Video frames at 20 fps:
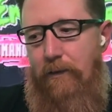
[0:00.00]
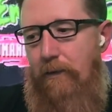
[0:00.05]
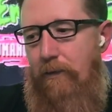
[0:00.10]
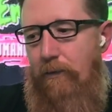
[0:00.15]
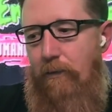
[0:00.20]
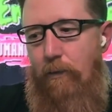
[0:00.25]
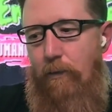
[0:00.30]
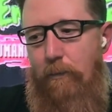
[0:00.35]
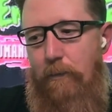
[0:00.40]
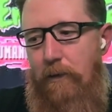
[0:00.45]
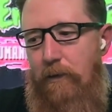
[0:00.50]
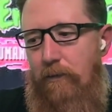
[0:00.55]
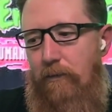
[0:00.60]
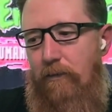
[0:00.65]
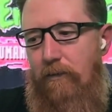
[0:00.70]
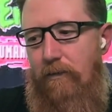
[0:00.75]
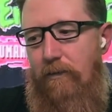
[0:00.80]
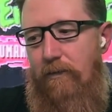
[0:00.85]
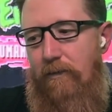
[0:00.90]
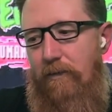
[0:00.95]

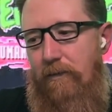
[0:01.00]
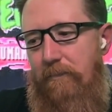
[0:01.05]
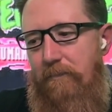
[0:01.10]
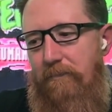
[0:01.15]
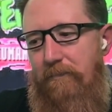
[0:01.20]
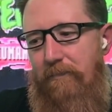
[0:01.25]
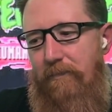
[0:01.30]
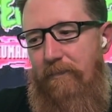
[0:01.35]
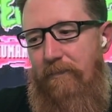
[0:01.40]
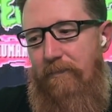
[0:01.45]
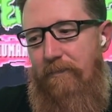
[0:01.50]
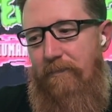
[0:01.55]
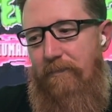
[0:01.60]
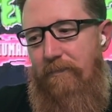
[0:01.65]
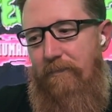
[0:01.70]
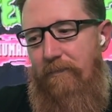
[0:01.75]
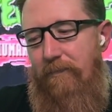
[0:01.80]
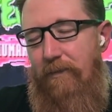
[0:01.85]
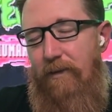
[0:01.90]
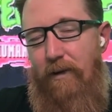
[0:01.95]
almost
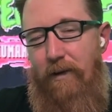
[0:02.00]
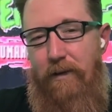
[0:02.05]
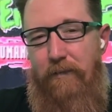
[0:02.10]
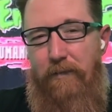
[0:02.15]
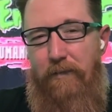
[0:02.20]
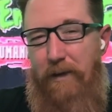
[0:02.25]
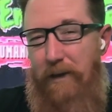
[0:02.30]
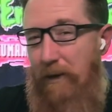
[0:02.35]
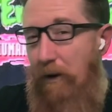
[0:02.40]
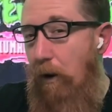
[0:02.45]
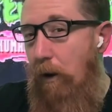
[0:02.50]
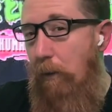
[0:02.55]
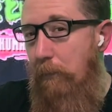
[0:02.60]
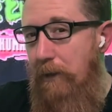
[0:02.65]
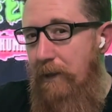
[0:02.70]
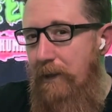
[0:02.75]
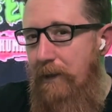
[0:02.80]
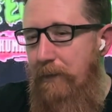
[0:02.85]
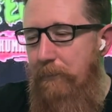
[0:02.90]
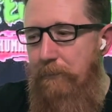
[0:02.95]
not even a
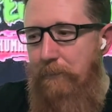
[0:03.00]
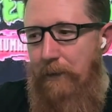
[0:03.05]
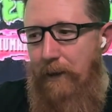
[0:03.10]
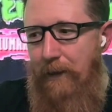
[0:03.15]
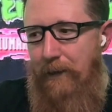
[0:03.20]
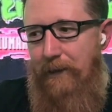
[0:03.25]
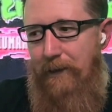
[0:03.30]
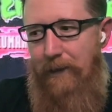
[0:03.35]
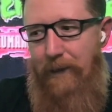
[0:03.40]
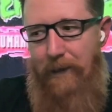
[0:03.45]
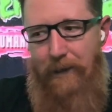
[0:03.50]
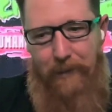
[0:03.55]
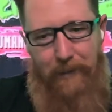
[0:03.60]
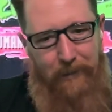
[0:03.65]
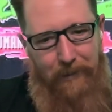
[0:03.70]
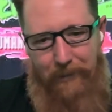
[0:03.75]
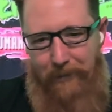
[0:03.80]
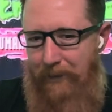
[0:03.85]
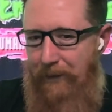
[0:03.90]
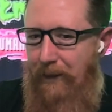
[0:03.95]
comedy, but
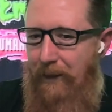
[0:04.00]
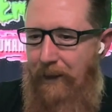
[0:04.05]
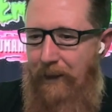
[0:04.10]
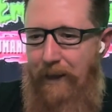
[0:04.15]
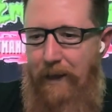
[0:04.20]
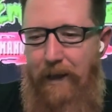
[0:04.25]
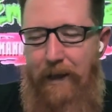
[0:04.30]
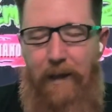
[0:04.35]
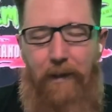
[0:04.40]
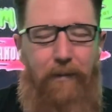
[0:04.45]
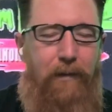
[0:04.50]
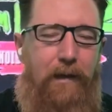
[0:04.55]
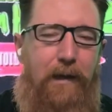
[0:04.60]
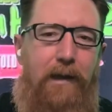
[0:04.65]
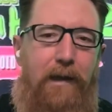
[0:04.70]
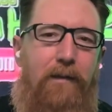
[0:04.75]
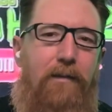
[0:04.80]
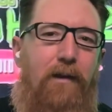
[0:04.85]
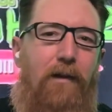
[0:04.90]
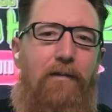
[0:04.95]
look,
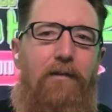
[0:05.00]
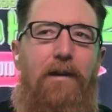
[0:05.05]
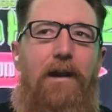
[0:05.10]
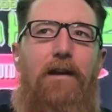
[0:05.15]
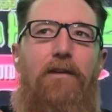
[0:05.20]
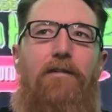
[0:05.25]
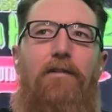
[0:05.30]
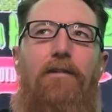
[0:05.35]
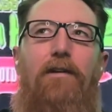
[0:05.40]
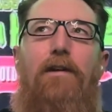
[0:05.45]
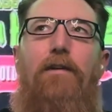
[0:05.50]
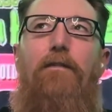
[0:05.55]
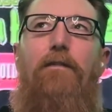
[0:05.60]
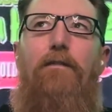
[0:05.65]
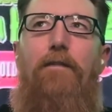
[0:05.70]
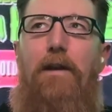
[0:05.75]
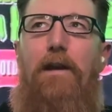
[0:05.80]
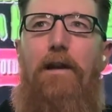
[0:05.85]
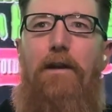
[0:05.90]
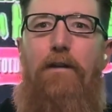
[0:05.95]
it doesn't actually
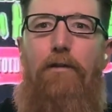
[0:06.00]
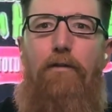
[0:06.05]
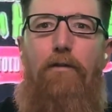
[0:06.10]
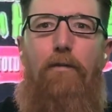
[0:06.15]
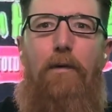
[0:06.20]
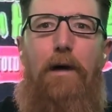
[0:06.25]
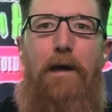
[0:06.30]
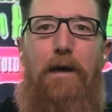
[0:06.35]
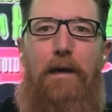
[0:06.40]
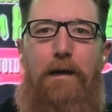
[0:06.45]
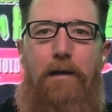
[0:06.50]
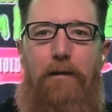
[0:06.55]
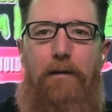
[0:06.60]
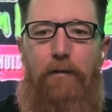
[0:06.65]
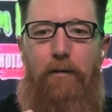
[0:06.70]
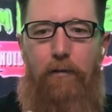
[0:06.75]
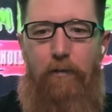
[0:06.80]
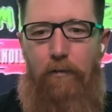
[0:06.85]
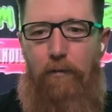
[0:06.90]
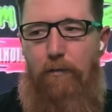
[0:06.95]
fit into a
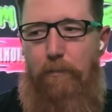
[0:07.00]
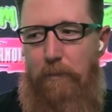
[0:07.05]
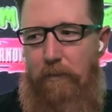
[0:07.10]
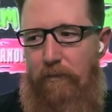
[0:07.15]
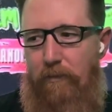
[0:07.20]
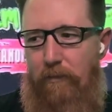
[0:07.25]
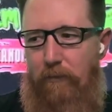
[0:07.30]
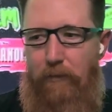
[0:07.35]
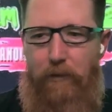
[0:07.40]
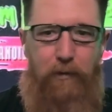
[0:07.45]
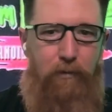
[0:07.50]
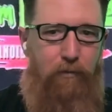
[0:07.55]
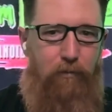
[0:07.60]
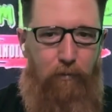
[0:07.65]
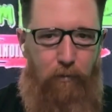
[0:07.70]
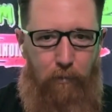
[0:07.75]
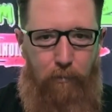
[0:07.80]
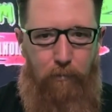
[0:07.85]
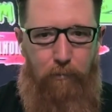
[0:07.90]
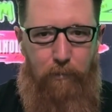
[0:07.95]
specific
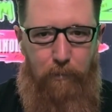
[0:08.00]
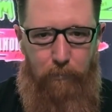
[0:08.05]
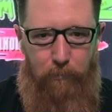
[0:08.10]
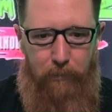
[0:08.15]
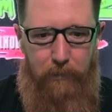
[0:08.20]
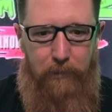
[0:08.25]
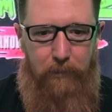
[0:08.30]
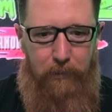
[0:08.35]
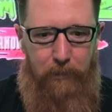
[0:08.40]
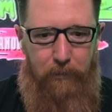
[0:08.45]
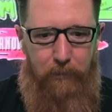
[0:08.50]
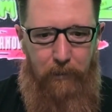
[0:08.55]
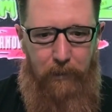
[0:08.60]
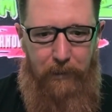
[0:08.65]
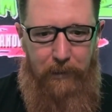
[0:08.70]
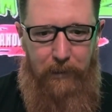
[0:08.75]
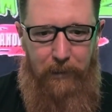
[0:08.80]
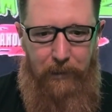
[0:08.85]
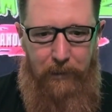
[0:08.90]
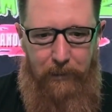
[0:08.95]
genre, really.
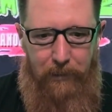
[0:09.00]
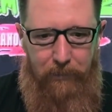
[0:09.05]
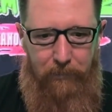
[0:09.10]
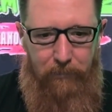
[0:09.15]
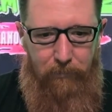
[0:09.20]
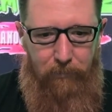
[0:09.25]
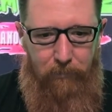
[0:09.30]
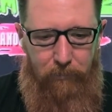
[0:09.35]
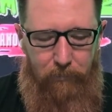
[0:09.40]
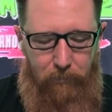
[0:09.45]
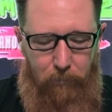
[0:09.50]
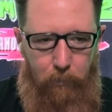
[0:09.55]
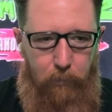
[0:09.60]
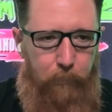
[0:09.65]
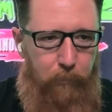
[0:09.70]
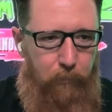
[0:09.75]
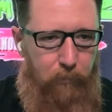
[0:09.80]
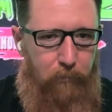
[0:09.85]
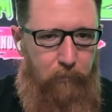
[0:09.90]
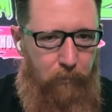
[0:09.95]
Like, it's so
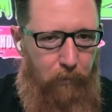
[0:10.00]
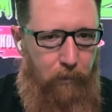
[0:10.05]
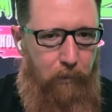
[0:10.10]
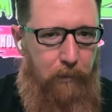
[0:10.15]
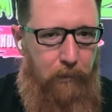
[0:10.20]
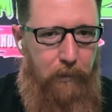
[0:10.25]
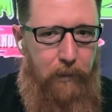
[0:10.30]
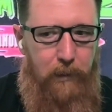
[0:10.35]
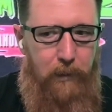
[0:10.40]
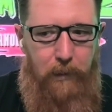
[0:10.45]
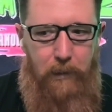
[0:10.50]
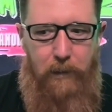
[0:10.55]
absurd.